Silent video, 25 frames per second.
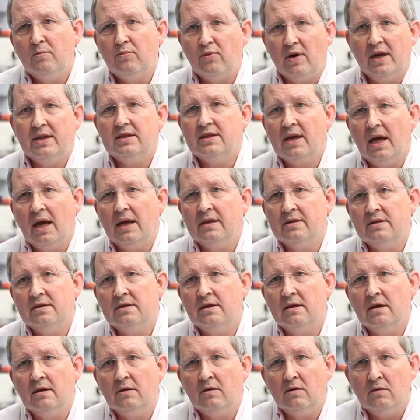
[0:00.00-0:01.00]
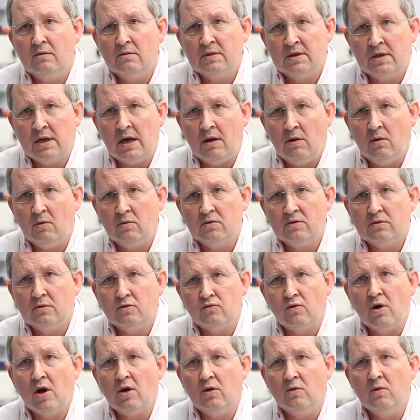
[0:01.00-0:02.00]
breast cancer cell
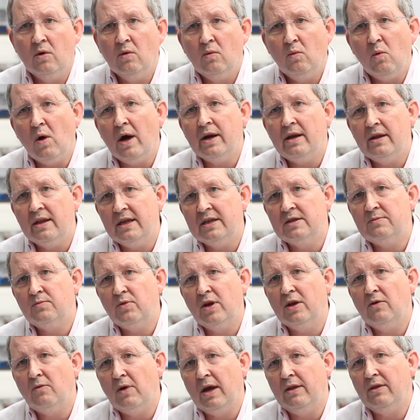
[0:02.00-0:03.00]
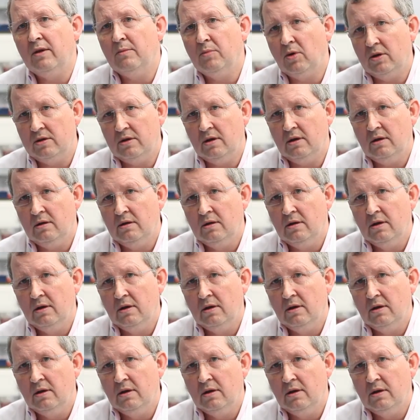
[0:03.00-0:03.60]
grow? Why do they spread around the body?